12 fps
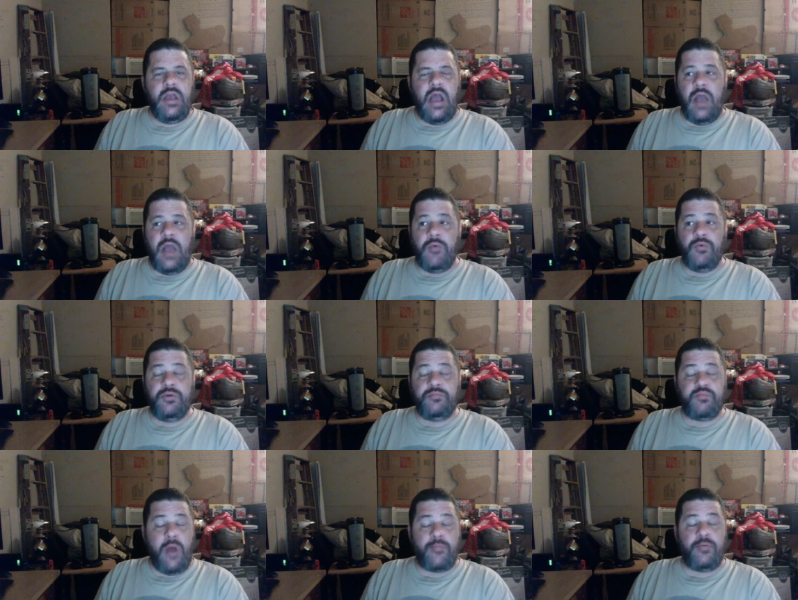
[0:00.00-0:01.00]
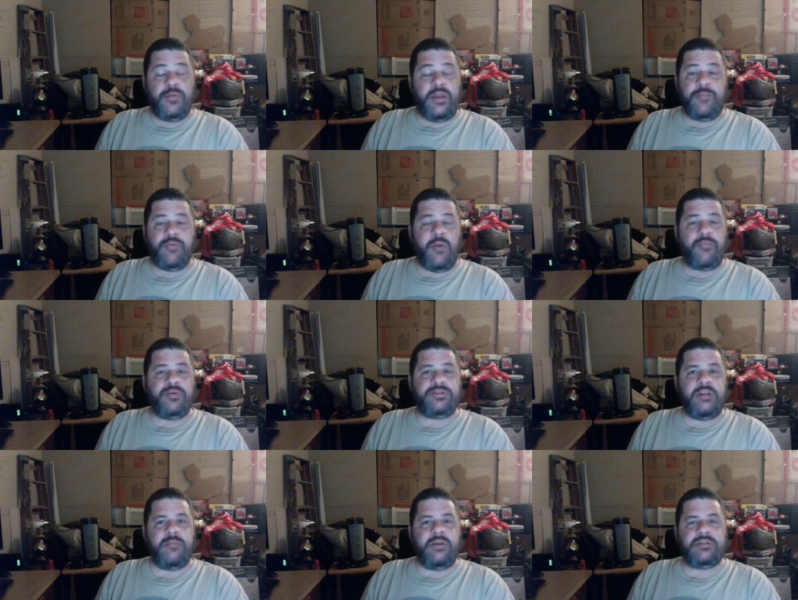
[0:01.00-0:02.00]
I would probably end up
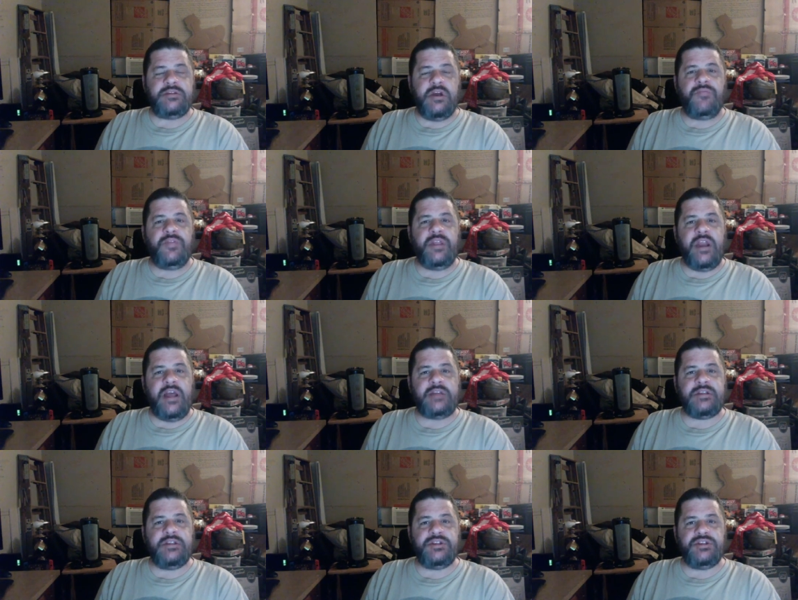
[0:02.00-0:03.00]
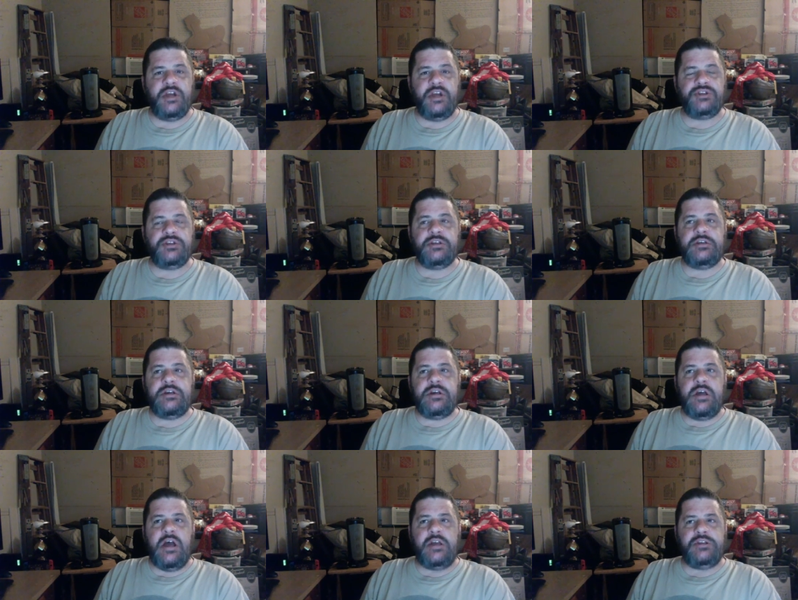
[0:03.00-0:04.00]
representing myself and then asking the judge,
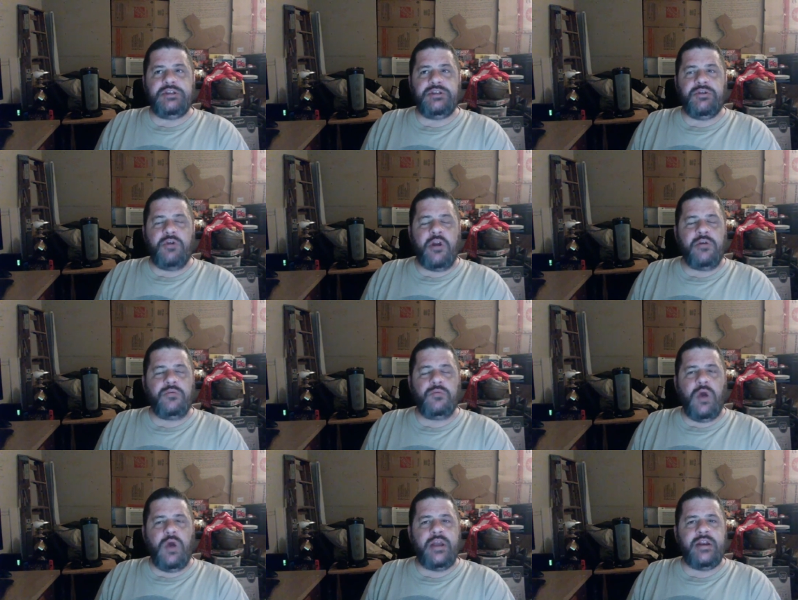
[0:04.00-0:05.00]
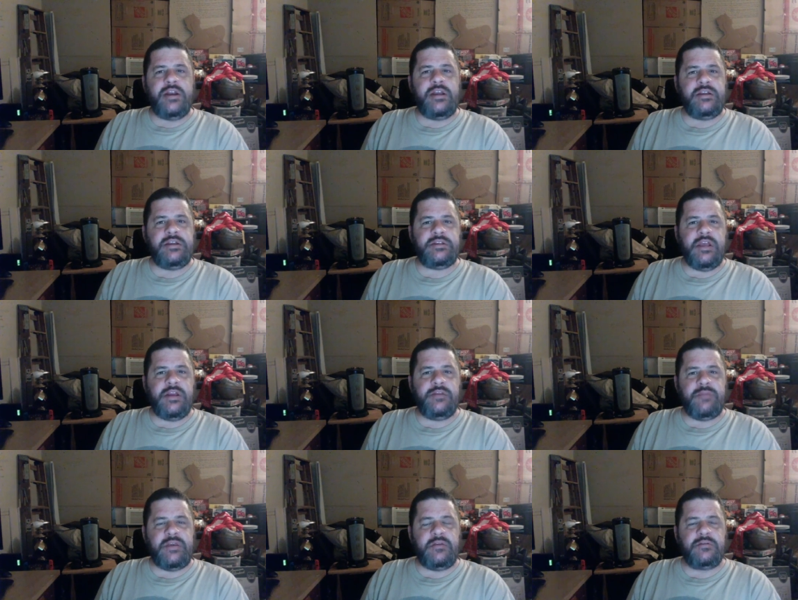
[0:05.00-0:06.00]
uh, Your Honor, why did he send
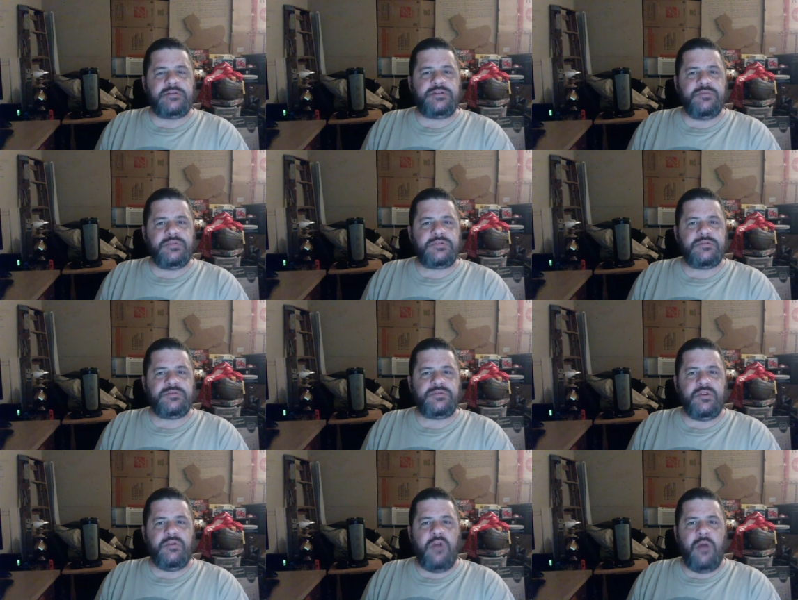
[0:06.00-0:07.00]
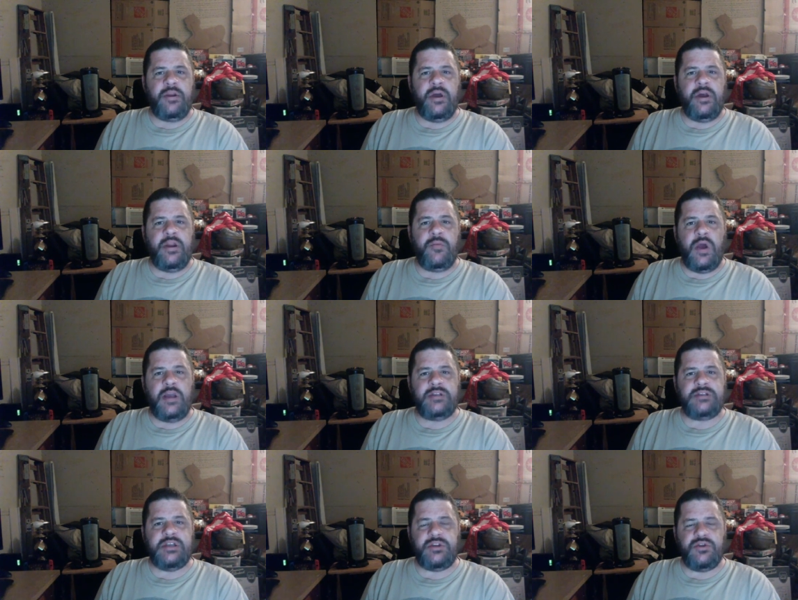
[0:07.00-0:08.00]
meals to Muslims during Ramadan and why
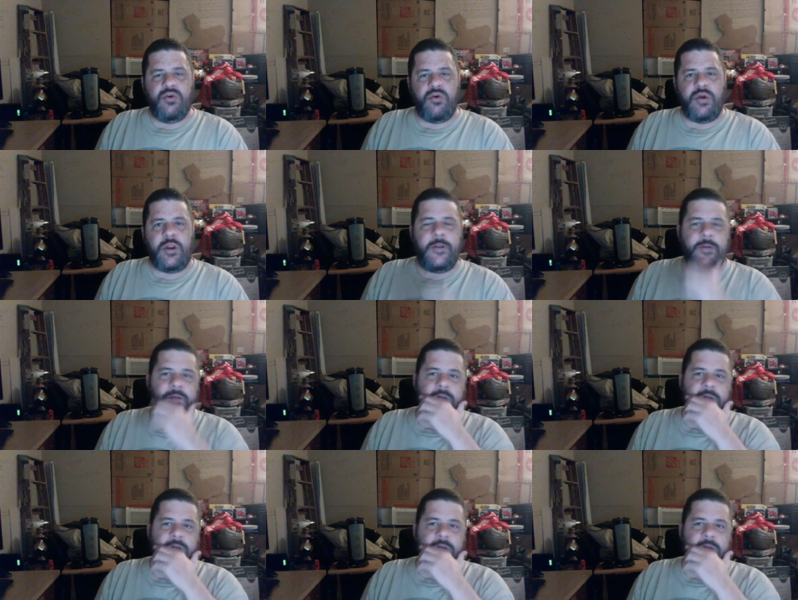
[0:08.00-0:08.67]
is he ignoring